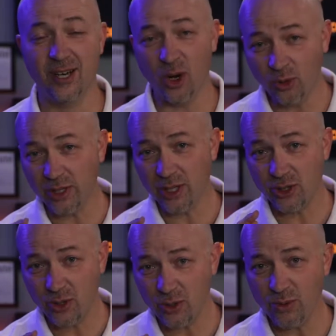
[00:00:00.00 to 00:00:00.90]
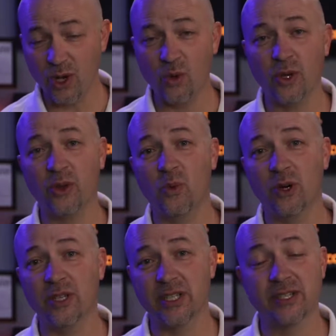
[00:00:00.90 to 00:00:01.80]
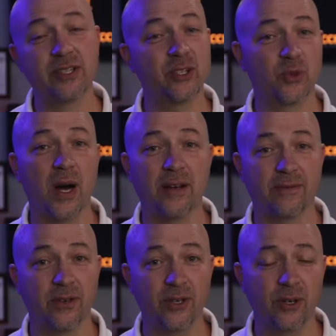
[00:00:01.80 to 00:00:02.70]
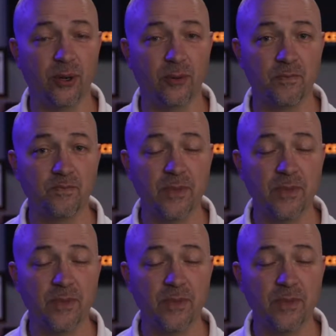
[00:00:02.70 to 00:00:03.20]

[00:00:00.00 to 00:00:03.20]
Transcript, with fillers: Only you know what the word is that's right for you.